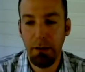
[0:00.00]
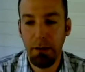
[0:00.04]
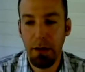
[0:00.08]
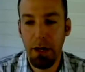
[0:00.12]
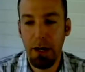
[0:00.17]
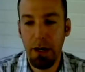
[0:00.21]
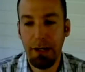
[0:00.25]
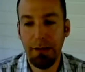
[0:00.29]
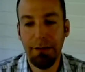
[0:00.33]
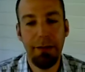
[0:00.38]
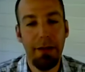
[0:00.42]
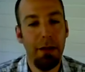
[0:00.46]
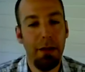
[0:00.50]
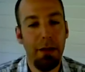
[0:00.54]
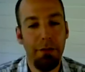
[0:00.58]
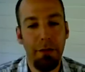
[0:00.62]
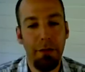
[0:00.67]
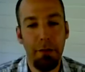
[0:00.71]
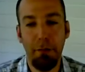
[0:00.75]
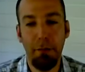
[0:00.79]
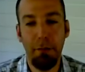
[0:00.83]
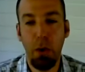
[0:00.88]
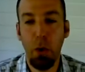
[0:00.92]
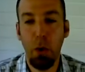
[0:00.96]
content of
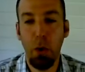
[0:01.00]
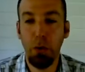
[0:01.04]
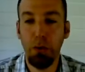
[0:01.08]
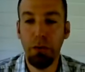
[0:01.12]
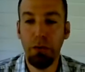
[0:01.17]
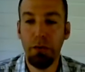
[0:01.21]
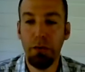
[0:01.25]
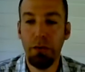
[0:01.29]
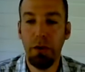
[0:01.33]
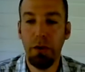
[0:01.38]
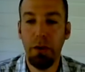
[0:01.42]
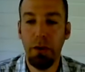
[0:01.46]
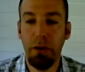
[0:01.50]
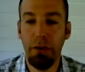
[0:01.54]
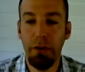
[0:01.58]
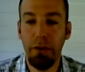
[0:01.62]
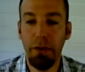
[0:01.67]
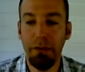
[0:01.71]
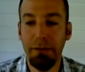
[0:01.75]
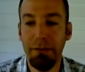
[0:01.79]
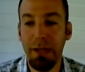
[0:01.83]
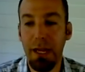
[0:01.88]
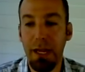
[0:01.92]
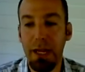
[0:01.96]
the post,
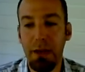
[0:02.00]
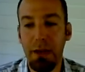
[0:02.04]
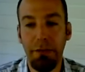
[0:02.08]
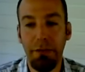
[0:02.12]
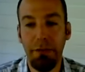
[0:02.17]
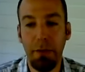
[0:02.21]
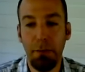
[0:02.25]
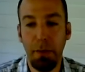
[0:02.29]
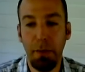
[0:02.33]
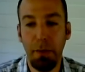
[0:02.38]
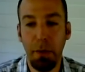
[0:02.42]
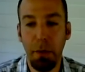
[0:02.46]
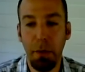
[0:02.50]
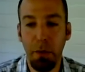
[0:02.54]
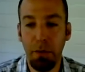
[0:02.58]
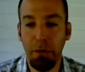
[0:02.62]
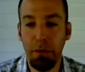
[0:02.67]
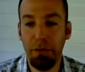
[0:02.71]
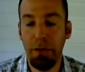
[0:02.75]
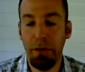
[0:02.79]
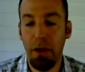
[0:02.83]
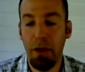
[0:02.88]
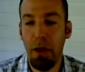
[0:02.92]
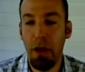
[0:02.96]
the date of the
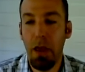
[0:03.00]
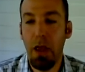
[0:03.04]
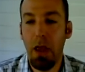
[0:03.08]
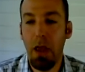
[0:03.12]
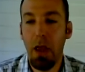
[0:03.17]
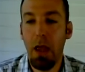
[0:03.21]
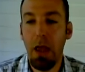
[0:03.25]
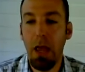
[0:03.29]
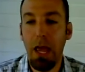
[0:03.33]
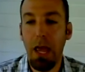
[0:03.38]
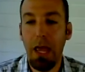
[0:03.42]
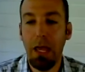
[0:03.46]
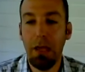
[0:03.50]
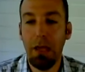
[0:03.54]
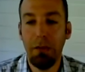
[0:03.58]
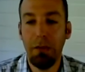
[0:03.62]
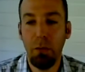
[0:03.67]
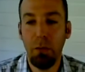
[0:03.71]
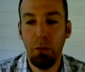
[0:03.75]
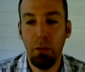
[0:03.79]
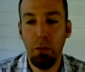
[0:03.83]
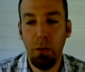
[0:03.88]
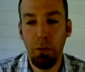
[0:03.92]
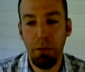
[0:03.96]
post.
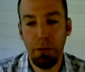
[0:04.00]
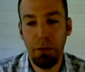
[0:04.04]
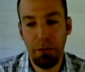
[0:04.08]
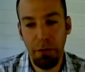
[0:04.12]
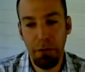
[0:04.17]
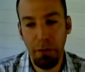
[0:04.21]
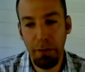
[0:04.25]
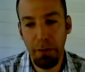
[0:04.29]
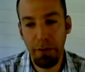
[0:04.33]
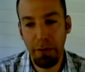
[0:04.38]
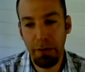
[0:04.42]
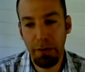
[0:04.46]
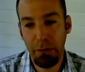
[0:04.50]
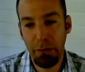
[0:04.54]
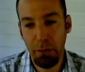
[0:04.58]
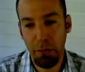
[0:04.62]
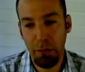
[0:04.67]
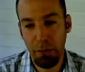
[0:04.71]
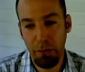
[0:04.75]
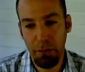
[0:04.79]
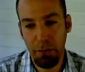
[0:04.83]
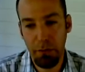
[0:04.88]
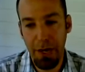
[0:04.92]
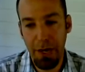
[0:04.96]
And what we're doing is
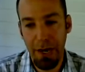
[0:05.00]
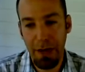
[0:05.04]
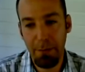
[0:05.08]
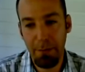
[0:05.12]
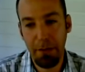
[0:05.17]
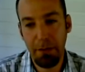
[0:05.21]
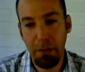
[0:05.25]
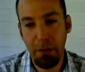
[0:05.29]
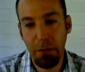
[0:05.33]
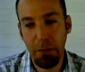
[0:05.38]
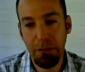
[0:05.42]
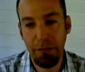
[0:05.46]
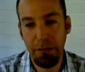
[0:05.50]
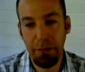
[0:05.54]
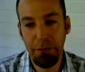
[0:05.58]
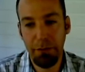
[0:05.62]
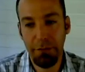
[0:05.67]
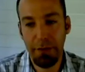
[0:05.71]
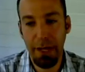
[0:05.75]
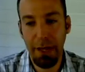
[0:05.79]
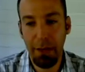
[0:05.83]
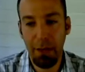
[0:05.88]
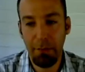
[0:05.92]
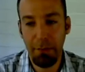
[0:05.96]
we're grabbing those
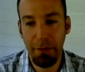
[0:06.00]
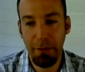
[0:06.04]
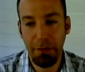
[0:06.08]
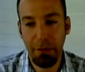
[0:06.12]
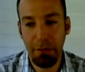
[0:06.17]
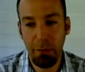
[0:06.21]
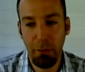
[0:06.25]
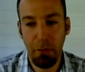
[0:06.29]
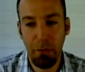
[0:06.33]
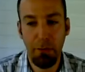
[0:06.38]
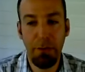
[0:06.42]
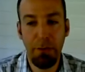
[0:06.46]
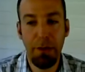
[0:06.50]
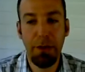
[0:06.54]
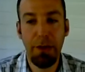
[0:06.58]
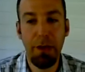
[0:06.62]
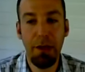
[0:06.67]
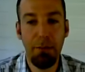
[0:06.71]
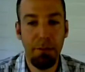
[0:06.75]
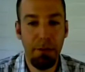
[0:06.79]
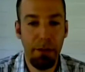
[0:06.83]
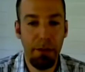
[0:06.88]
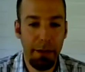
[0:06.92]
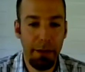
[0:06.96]
different elements, we're
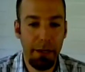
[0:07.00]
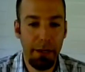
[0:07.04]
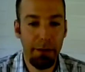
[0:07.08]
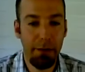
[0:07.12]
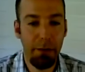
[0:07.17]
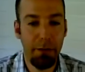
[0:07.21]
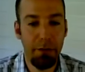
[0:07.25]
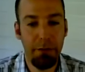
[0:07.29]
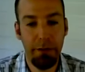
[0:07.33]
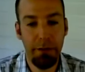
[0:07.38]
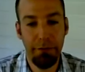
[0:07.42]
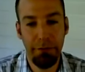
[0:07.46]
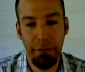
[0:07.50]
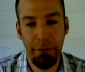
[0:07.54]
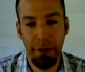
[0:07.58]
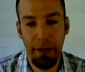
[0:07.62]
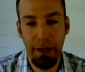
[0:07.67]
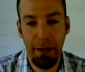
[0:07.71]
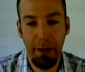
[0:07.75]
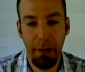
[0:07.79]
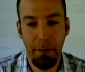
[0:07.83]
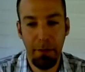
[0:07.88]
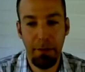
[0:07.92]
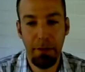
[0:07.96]
manipulating those different
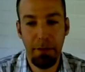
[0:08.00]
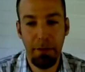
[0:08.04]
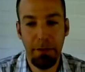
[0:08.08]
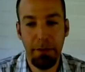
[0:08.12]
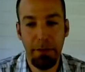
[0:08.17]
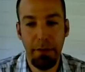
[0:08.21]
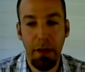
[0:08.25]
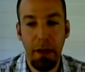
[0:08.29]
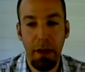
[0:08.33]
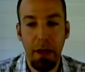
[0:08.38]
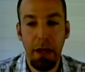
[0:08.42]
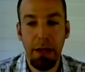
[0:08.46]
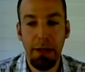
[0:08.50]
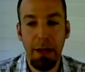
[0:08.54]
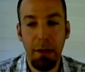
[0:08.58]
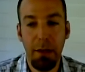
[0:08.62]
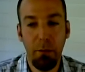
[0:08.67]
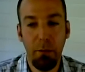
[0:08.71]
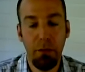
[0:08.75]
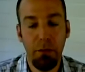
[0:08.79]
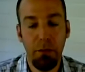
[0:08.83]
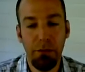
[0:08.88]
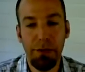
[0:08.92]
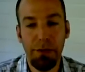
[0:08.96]
elements, and
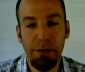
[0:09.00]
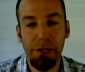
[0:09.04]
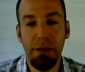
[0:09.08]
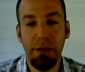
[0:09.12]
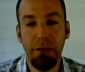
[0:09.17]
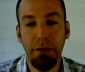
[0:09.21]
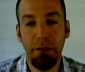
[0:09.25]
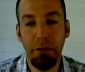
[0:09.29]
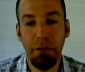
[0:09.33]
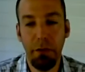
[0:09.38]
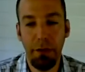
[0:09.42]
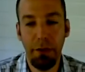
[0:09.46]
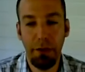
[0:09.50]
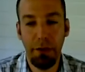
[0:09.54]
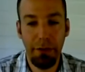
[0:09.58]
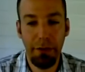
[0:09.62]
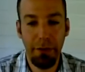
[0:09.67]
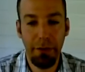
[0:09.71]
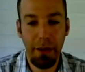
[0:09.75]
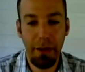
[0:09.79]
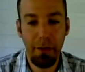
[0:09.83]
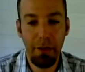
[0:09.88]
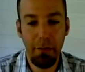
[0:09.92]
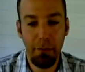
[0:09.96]
then we're
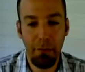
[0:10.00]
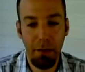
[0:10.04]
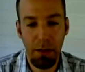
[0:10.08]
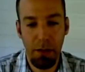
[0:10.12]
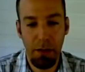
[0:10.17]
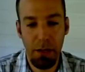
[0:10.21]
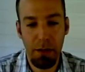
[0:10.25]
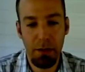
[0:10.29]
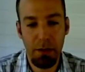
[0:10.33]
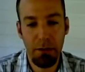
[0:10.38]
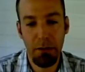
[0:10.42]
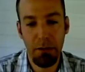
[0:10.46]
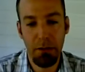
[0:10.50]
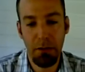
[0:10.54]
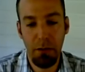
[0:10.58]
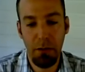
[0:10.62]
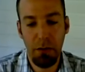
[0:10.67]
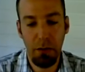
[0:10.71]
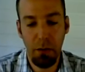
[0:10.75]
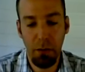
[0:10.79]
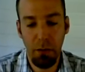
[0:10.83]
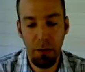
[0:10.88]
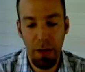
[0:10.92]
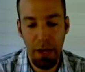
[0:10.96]
reinserting them
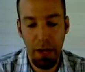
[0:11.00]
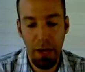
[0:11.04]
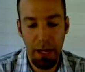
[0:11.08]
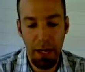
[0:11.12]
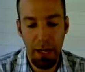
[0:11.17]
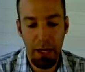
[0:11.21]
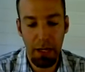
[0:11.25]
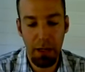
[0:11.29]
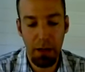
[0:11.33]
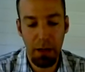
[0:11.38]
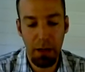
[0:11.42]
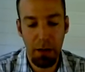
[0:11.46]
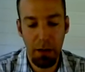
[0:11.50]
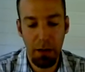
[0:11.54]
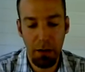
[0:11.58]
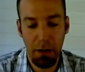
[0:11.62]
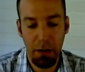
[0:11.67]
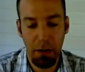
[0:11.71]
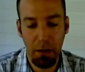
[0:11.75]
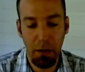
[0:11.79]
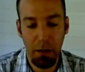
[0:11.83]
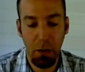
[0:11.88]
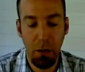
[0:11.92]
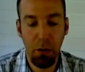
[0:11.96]
into a
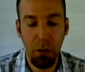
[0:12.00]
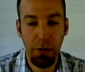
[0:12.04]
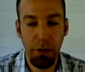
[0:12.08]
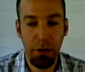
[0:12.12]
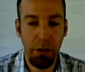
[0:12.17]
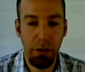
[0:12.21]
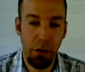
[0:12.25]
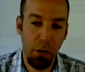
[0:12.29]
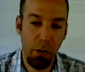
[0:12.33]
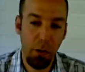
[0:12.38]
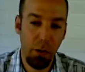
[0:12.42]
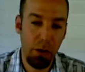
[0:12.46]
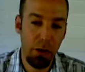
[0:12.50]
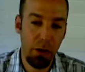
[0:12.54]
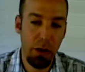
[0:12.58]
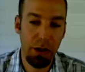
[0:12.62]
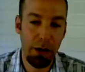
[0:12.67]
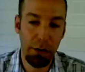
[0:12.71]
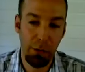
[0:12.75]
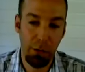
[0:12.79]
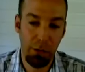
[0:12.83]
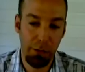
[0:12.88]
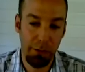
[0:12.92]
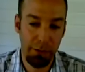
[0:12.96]
ordered or
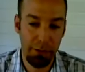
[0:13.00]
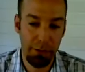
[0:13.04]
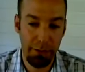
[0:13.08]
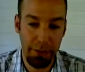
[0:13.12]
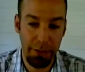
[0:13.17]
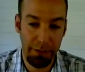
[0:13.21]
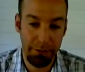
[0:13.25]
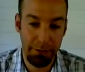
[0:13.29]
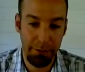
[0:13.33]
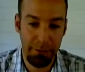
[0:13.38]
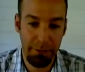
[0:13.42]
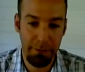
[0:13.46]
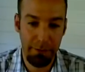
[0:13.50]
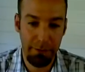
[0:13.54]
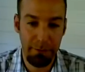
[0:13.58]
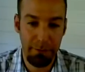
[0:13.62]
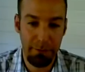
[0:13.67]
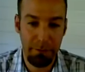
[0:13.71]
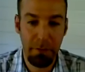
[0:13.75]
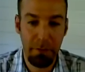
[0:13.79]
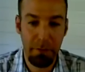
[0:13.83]
unordered list.